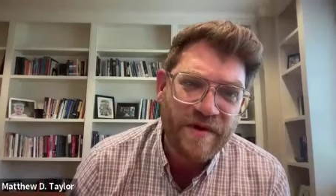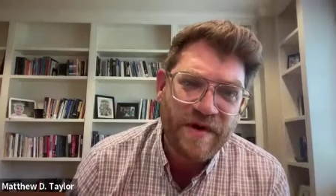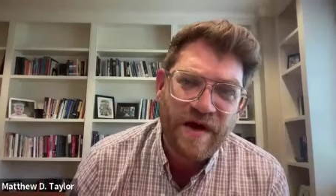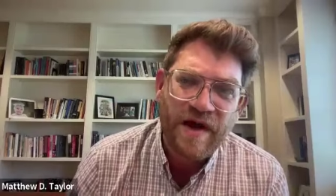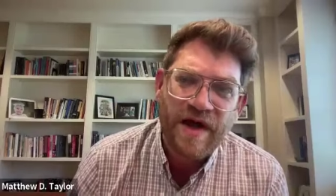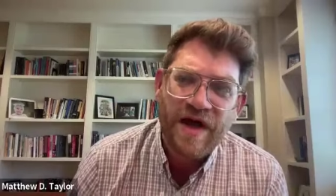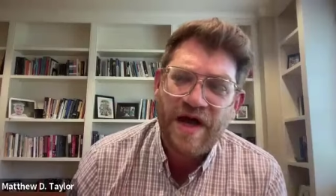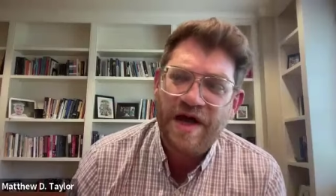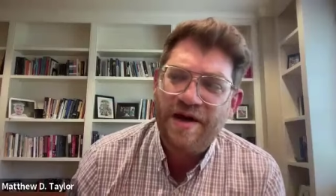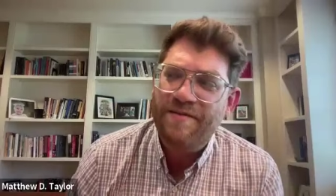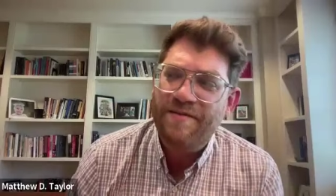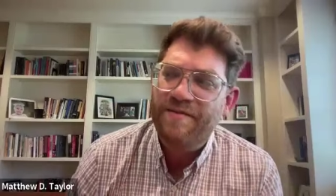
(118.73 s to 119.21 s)

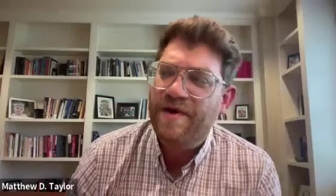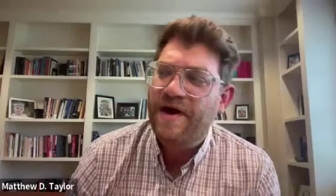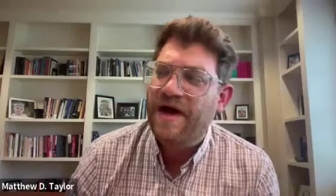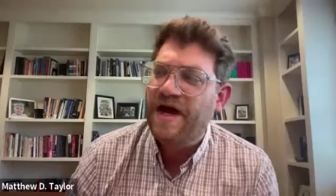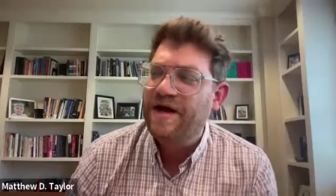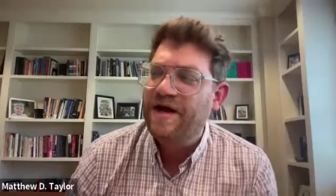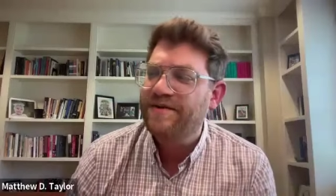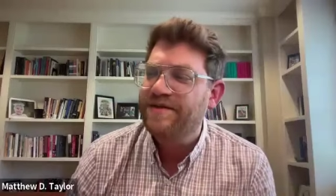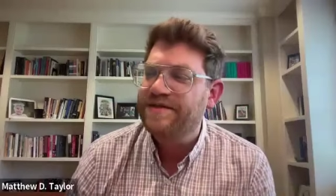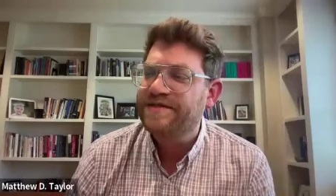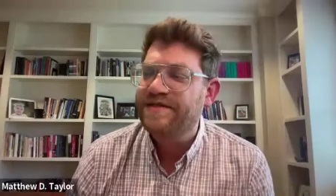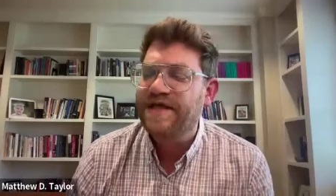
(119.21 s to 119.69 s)
Um,
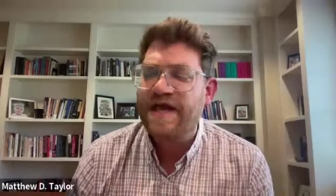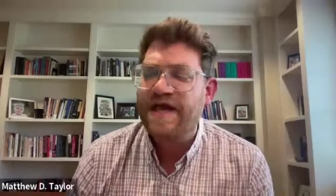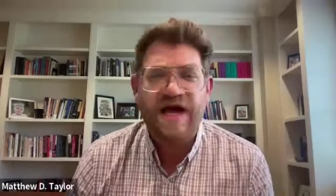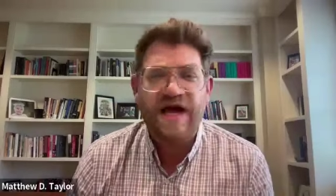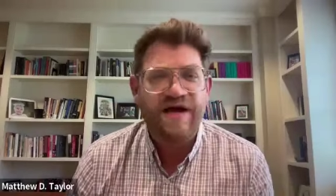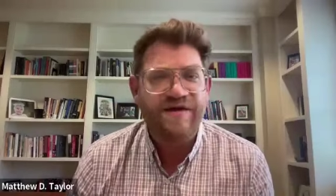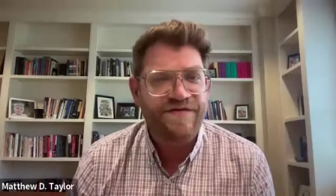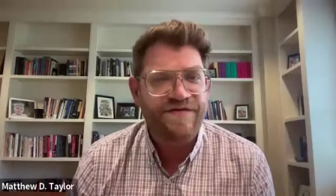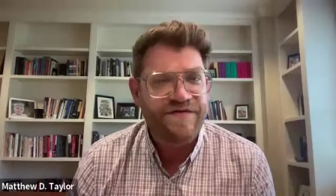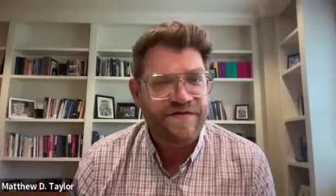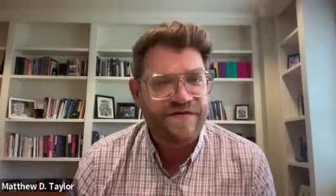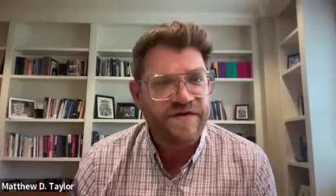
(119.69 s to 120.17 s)
I was
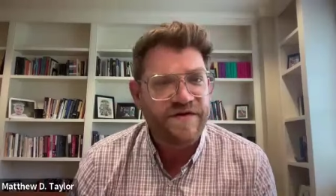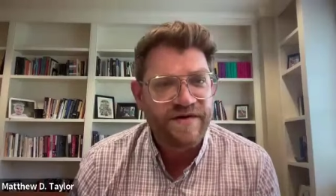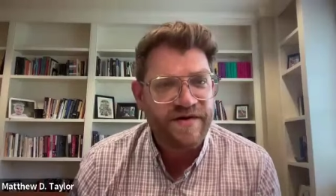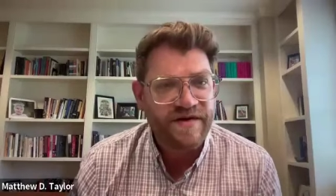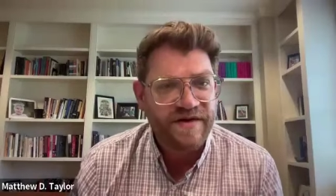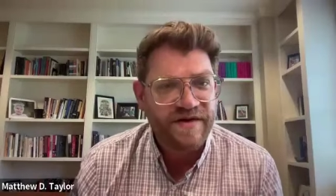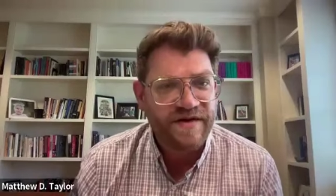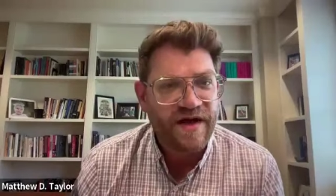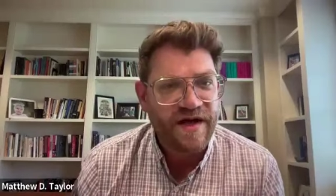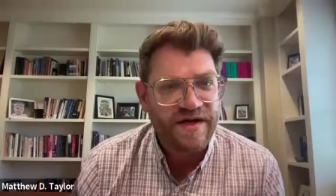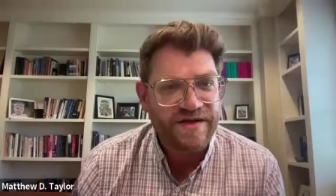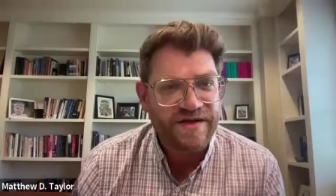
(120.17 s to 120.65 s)
at Fuller
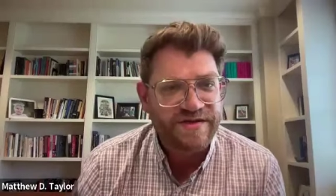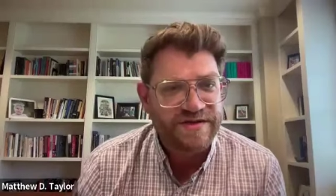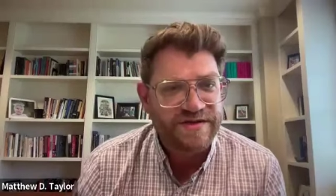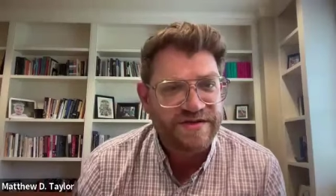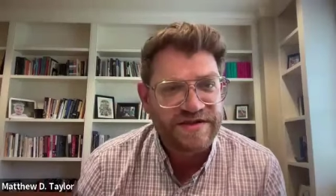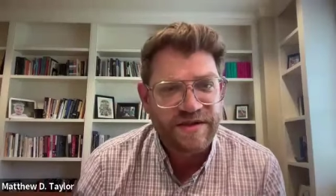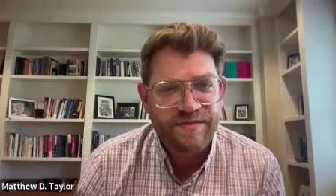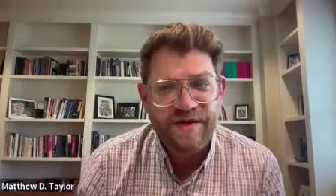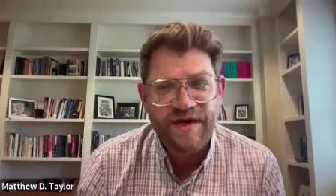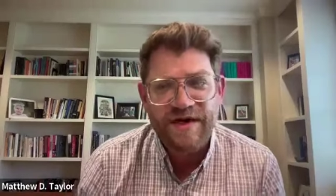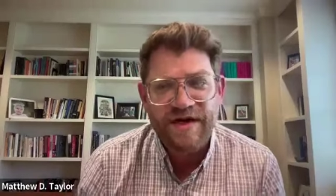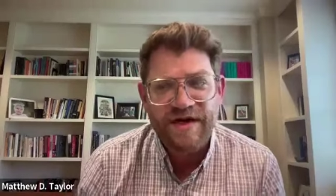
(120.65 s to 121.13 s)
Theological
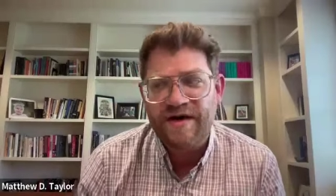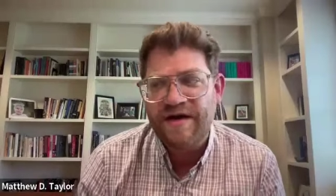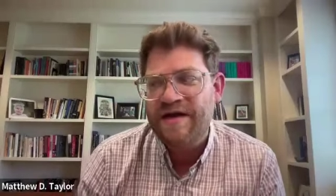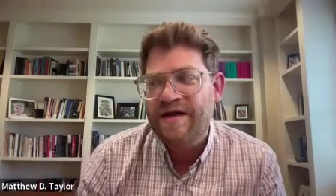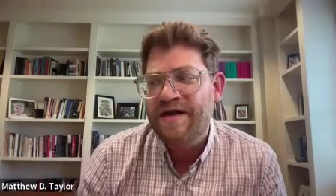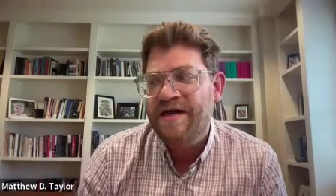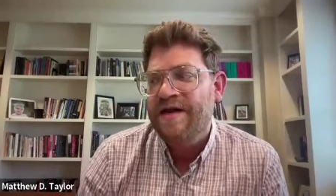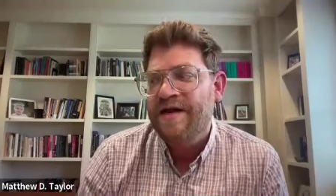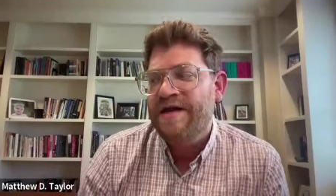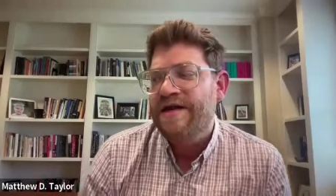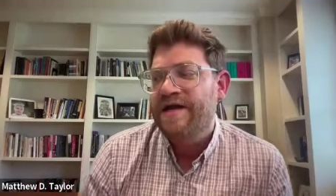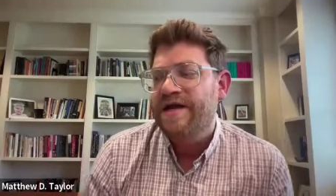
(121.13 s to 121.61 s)

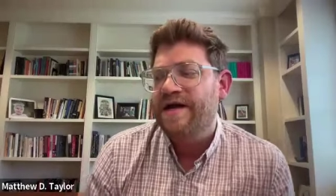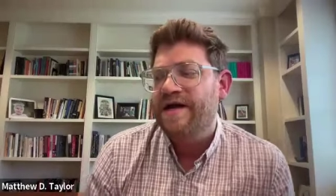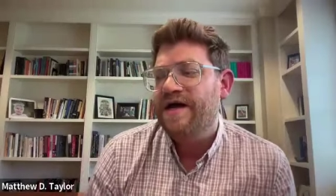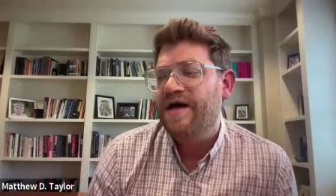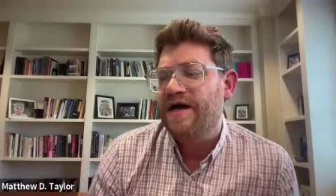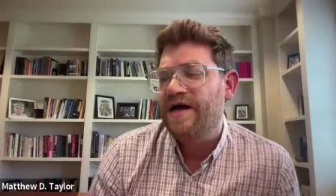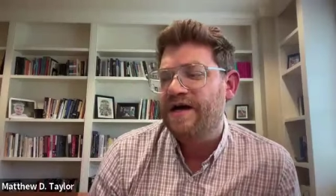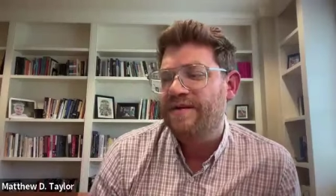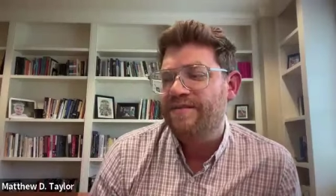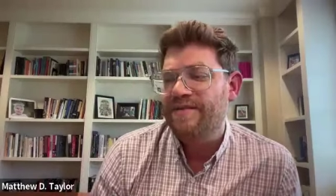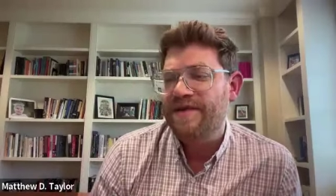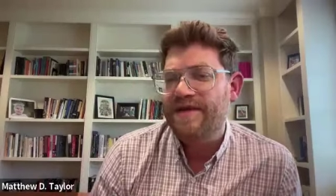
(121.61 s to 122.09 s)
Seminary
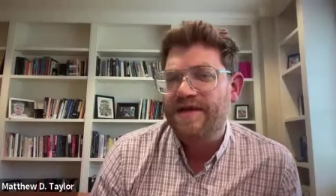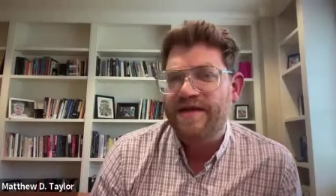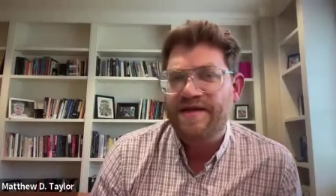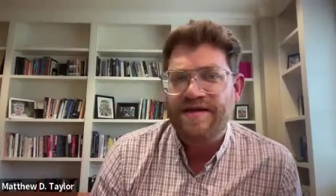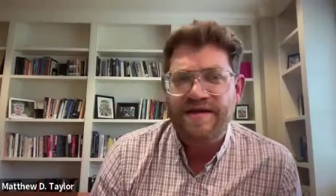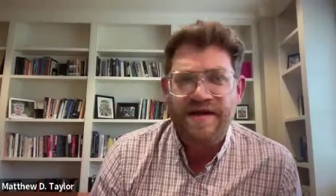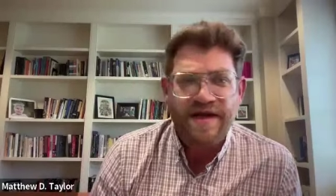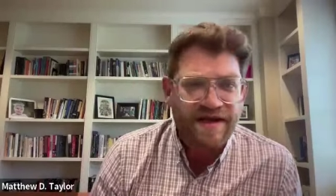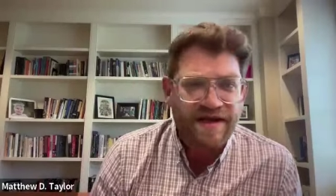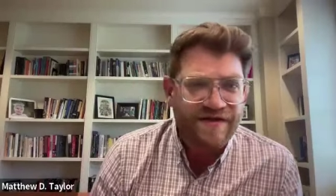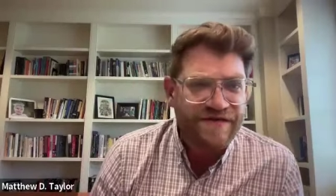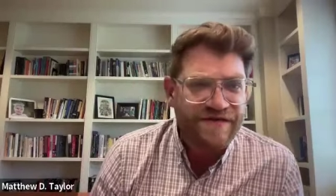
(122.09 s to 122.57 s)
um, in
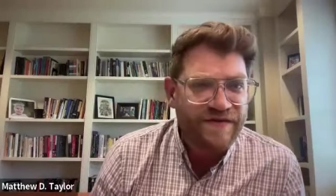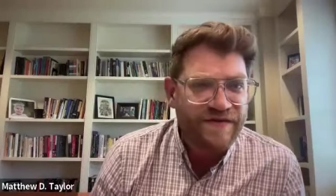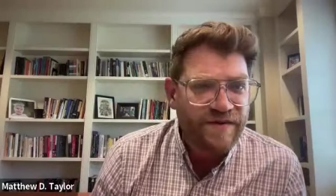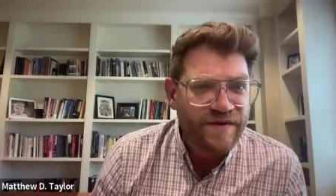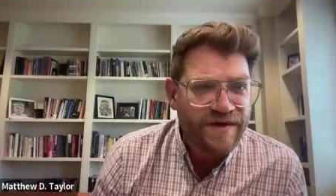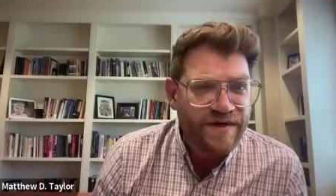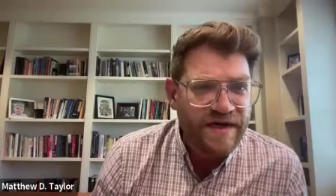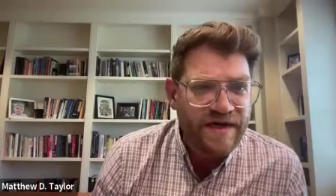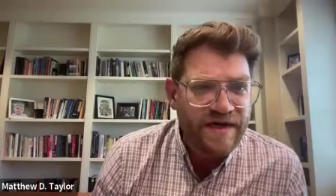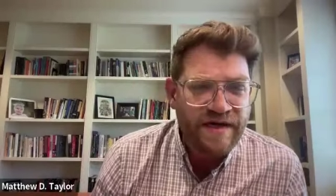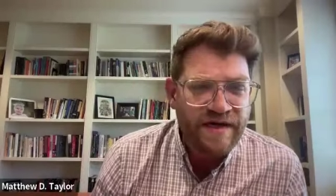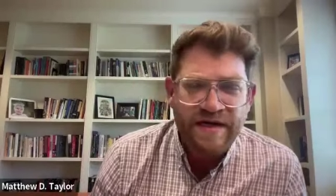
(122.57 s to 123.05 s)

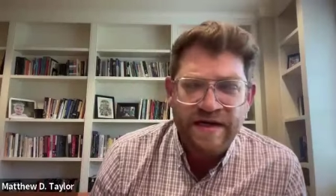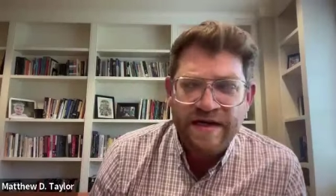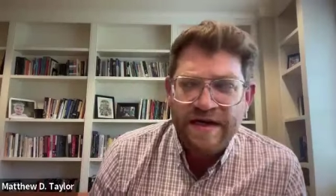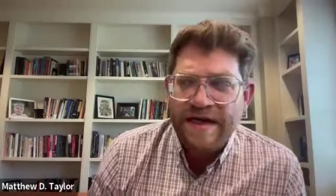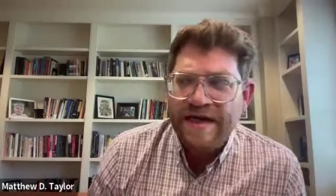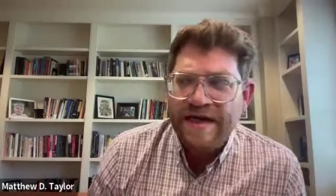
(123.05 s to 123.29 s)
California,